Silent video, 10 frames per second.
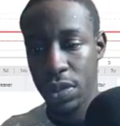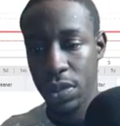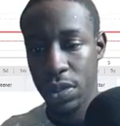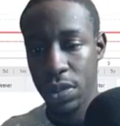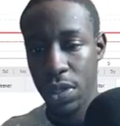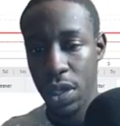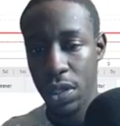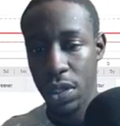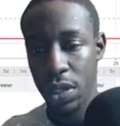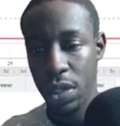It's not
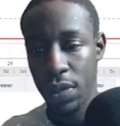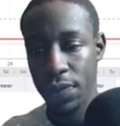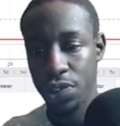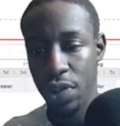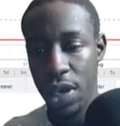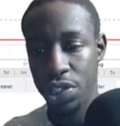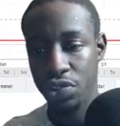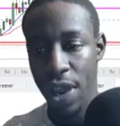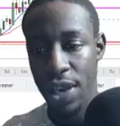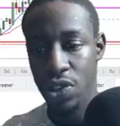looking good for Strat.
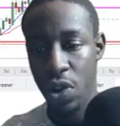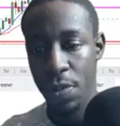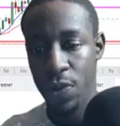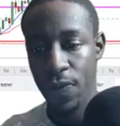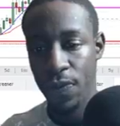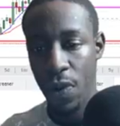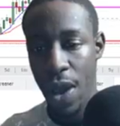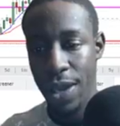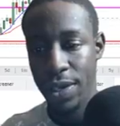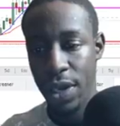Strat is almost
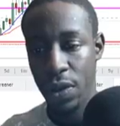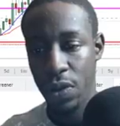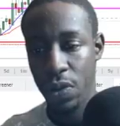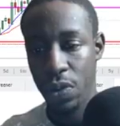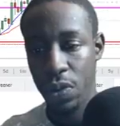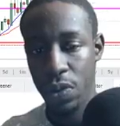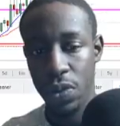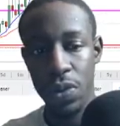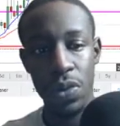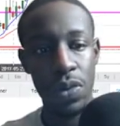identical
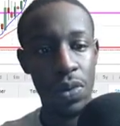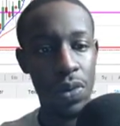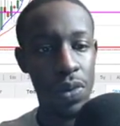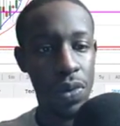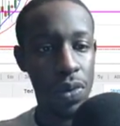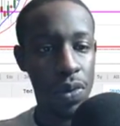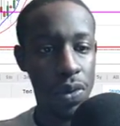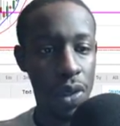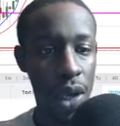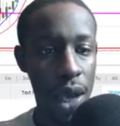
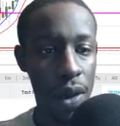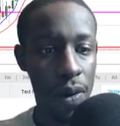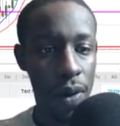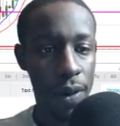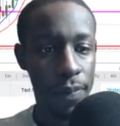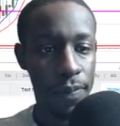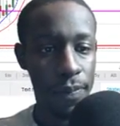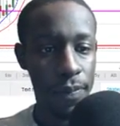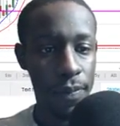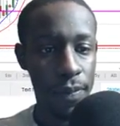to Litecoin.
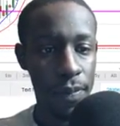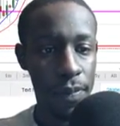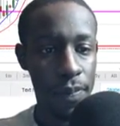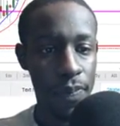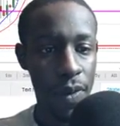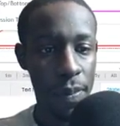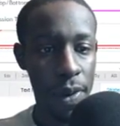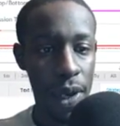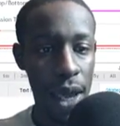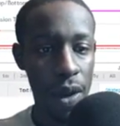
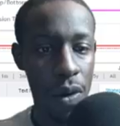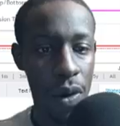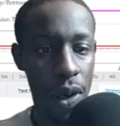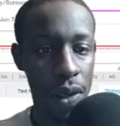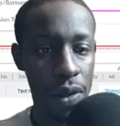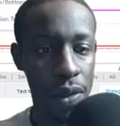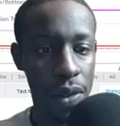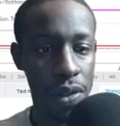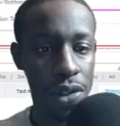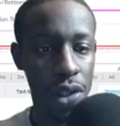But Litecoin
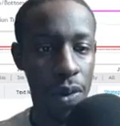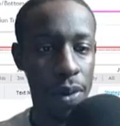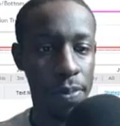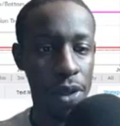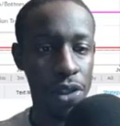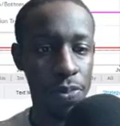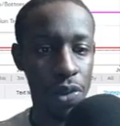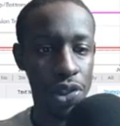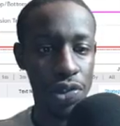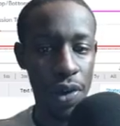is showing much
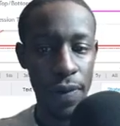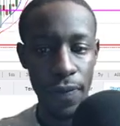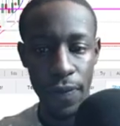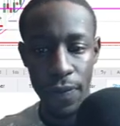more strength.